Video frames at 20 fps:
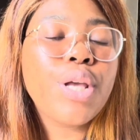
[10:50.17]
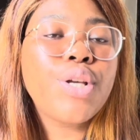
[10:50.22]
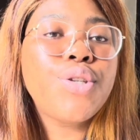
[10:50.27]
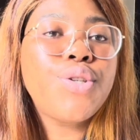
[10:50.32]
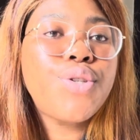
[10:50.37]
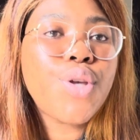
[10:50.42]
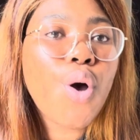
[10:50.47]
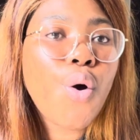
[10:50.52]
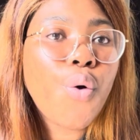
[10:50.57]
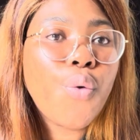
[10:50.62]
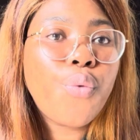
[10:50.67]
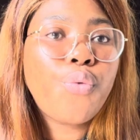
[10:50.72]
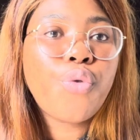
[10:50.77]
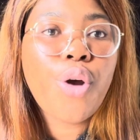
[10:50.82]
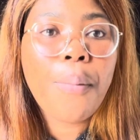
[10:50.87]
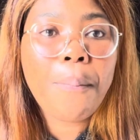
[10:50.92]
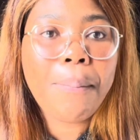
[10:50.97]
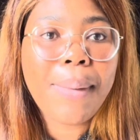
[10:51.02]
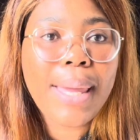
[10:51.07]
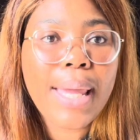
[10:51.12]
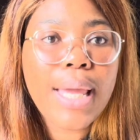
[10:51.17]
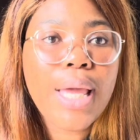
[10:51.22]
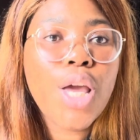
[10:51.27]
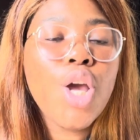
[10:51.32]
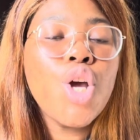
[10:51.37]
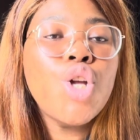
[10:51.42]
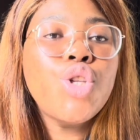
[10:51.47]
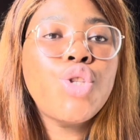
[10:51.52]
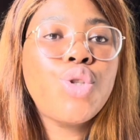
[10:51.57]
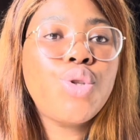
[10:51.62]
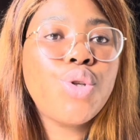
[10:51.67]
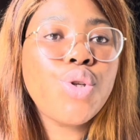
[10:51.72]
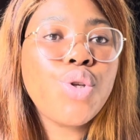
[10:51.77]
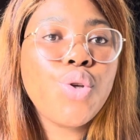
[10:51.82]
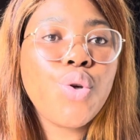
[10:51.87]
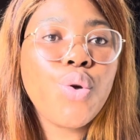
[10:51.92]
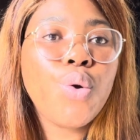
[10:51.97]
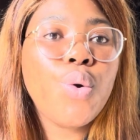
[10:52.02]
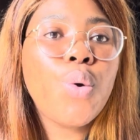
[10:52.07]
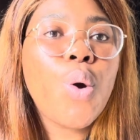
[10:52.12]
So from me to
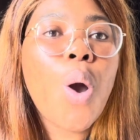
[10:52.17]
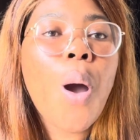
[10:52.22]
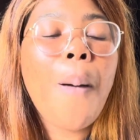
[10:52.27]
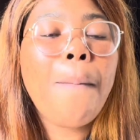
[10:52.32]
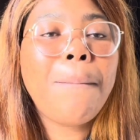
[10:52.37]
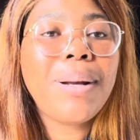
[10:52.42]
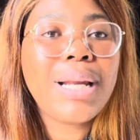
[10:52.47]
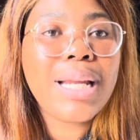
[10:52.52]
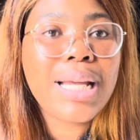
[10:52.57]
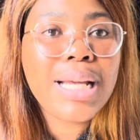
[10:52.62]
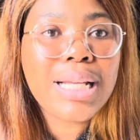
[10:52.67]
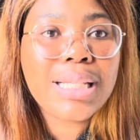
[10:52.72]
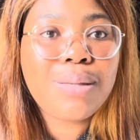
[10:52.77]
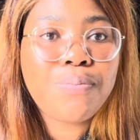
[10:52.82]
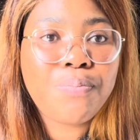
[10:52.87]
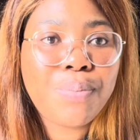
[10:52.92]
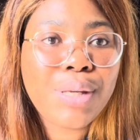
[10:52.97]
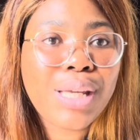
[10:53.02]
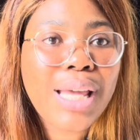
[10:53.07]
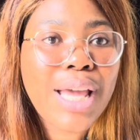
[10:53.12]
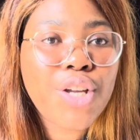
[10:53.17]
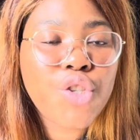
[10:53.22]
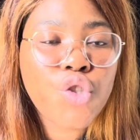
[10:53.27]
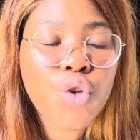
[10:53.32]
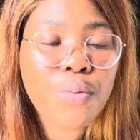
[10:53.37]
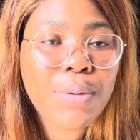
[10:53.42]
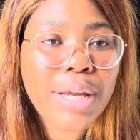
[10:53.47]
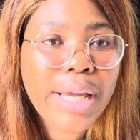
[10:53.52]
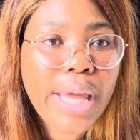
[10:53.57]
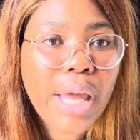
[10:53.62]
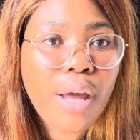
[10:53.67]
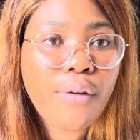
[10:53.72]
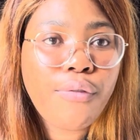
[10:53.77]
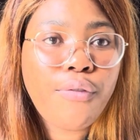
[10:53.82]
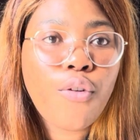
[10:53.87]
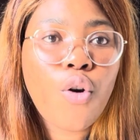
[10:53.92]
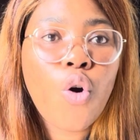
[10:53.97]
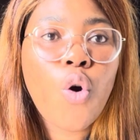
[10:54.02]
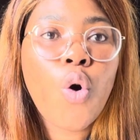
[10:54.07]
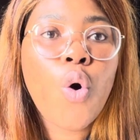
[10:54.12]
you, please be extremely
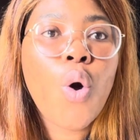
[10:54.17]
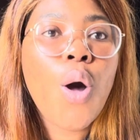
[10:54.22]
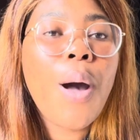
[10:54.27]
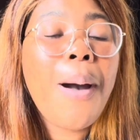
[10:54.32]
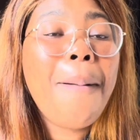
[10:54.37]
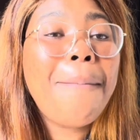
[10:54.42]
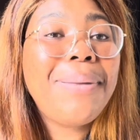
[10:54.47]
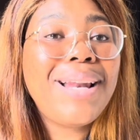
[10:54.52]
careful.